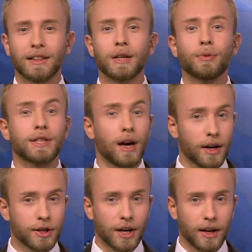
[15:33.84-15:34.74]
That was
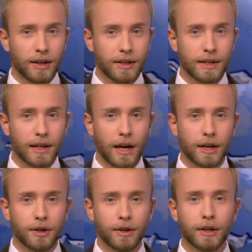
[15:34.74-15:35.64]
Hanna Shelest,
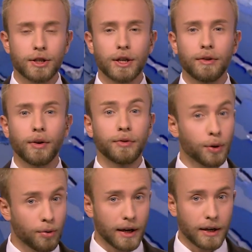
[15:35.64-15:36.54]
editor-in-chief of
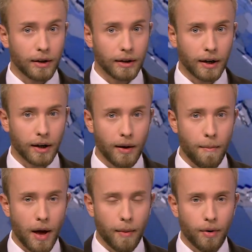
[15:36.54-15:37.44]
Ukraine Analytica,
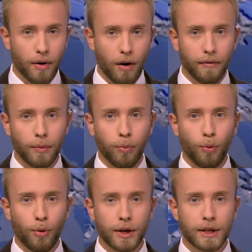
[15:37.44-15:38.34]
member of the
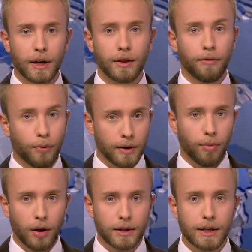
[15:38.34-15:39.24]
board at the Foreign
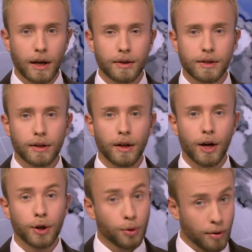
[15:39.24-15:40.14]
Policy Council
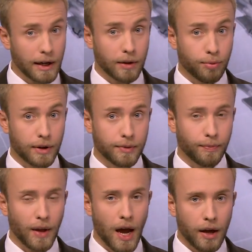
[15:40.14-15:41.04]
Ukrainian PRISM.
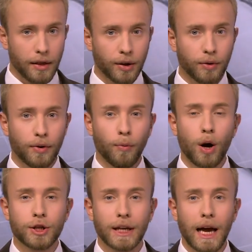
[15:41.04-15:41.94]
Thank you for
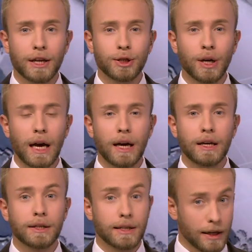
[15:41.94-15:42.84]
watching Head to
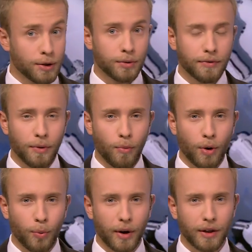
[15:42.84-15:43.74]
Head and stay tuned for
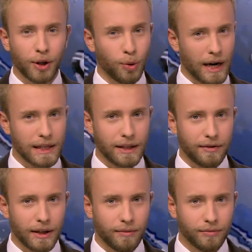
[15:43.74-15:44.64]
more with U A T
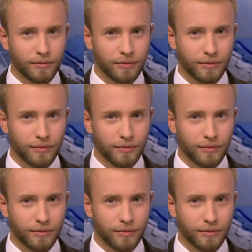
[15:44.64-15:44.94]
V.